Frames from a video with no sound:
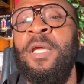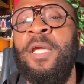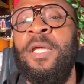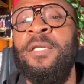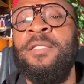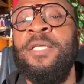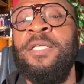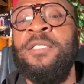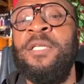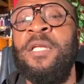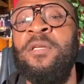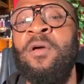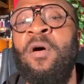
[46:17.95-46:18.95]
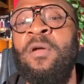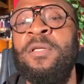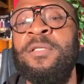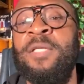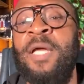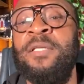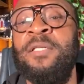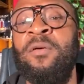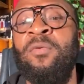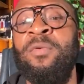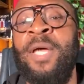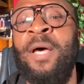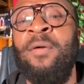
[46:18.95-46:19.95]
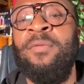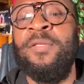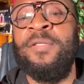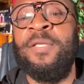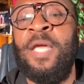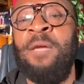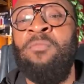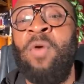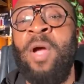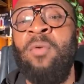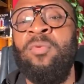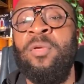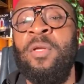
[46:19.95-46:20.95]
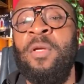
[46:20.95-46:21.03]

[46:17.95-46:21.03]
can teach their daughters not to go down the same route